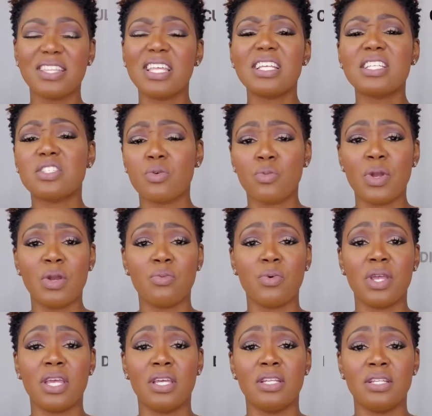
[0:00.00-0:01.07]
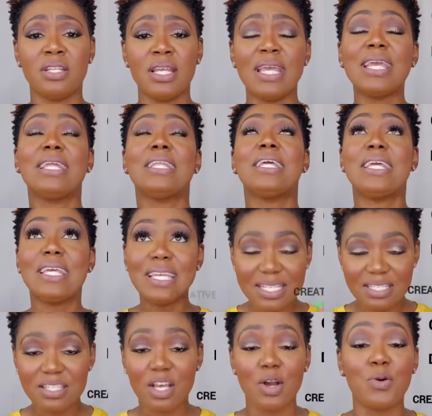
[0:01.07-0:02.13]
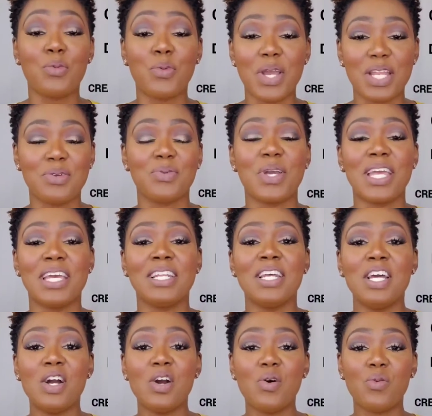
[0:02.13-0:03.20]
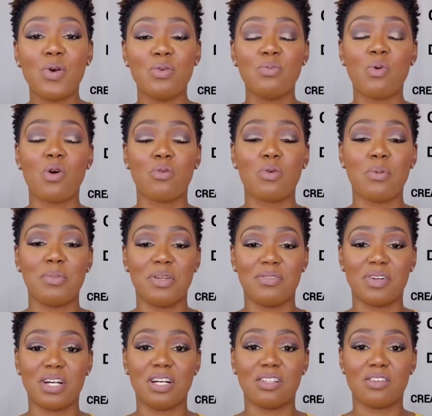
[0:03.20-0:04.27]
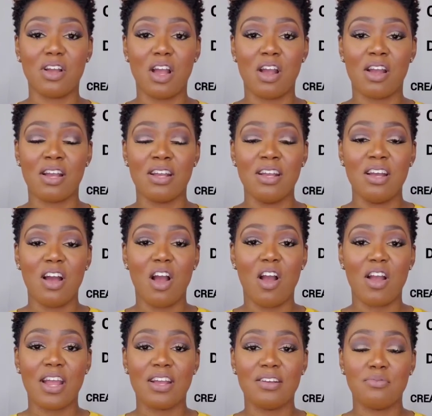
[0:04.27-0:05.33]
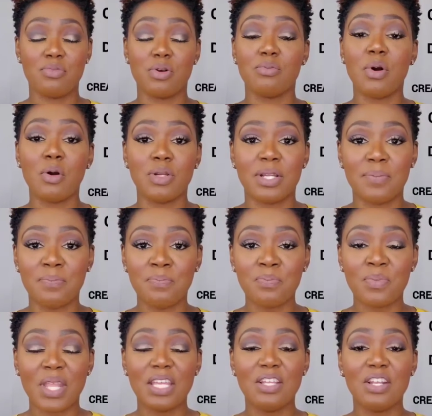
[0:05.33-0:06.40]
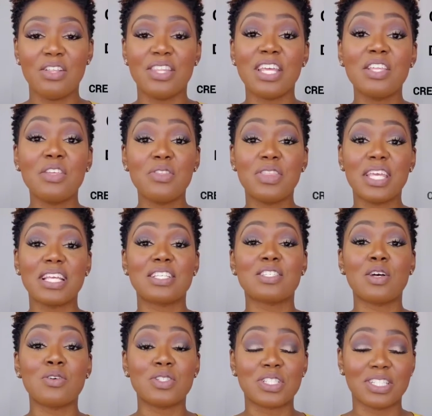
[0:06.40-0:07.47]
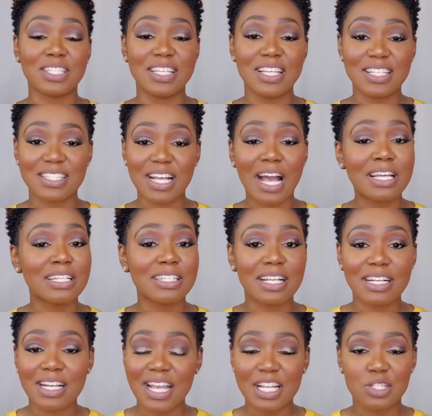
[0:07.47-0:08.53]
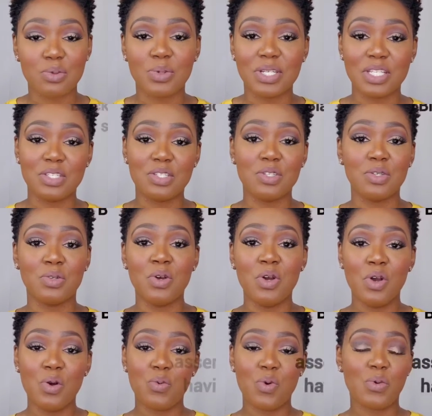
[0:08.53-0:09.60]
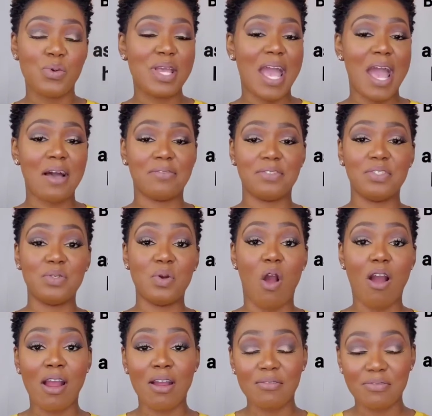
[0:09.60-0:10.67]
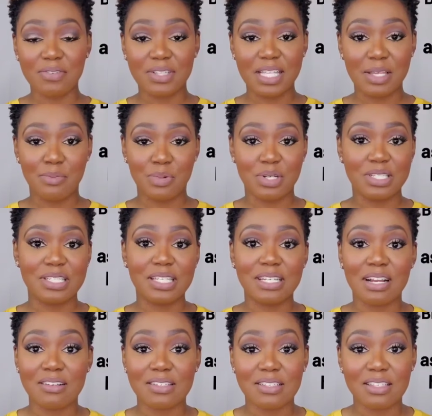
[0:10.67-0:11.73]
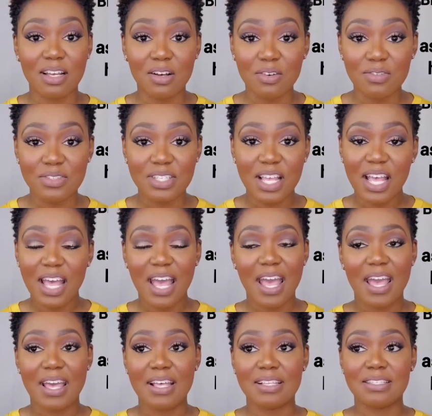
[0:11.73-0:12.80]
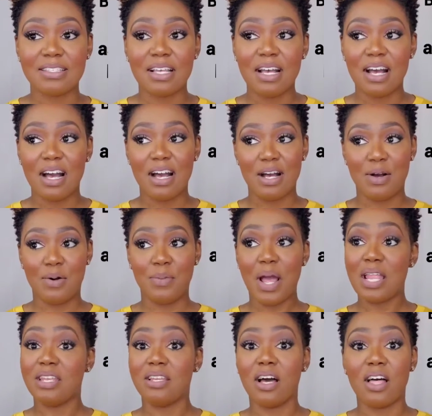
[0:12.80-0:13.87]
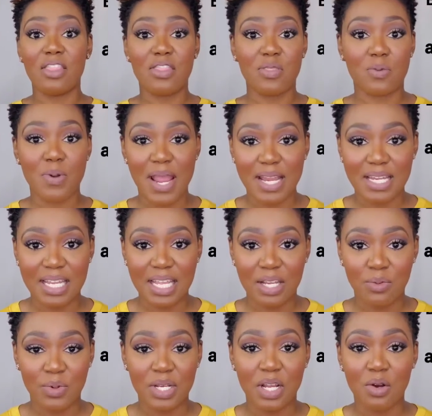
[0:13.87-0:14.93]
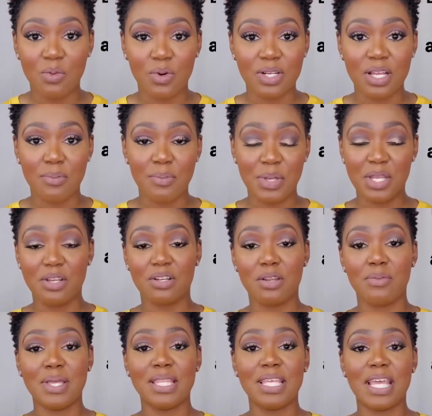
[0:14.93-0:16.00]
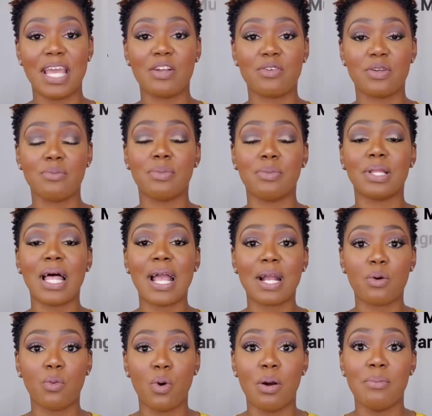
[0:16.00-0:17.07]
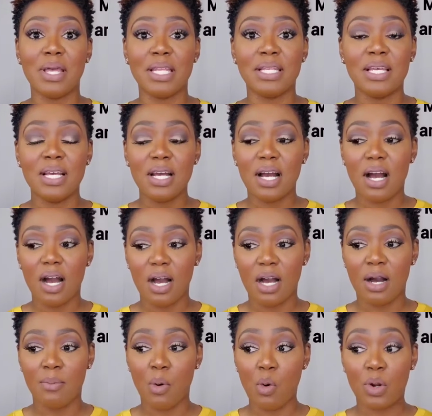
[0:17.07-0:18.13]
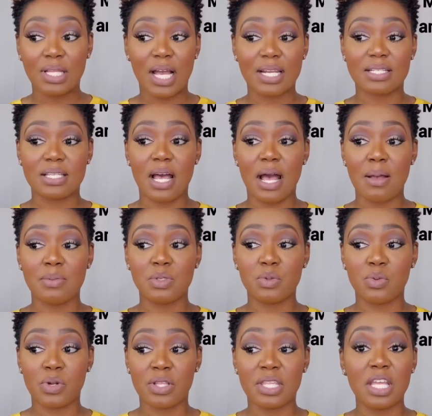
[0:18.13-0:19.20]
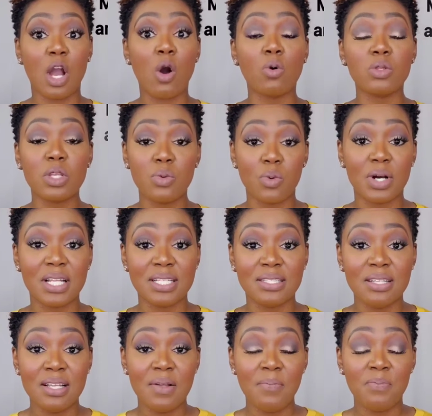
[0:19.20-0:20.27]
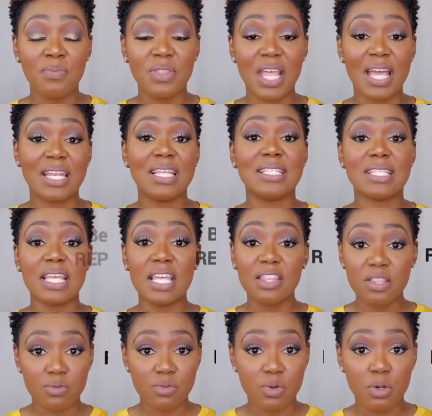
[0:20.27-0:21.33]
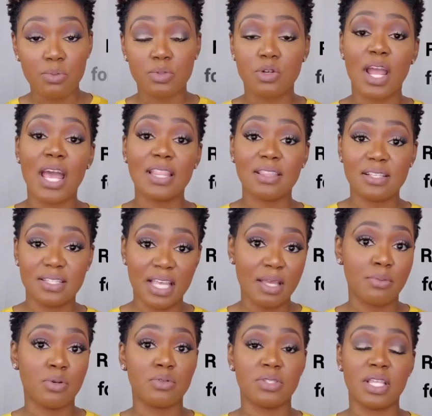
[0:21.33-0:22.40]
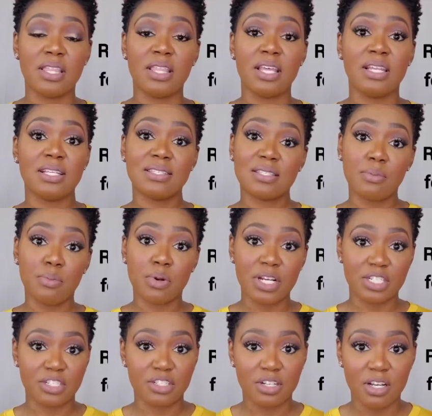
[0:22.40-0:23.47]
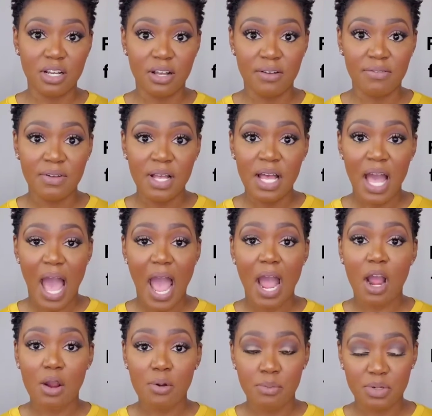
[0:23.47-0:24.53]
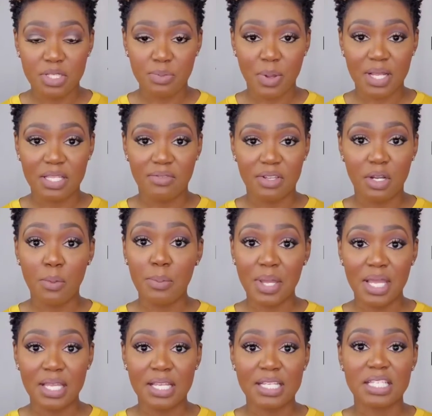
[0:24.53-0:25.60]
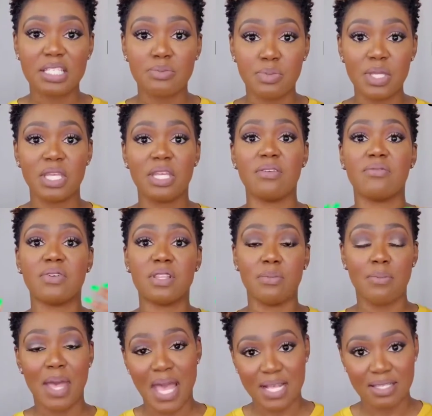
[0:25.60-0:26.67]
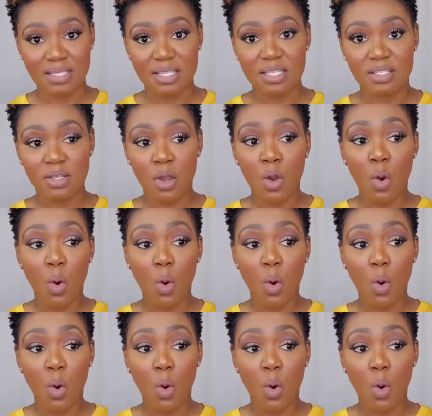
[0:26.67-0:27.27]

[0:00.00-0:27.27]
I think it's a win-win. It is a win-win when more women of color are promoted. Then you think socially, it's kind of like a catch-22 where we have to artfully present ourselves as non-threatening. We don't want to appear to be the angry black woman, or a lot of times we're the only one that is in the rooms or at the tables, and then it's the pressure of our perspective and opinion speaking for the masses.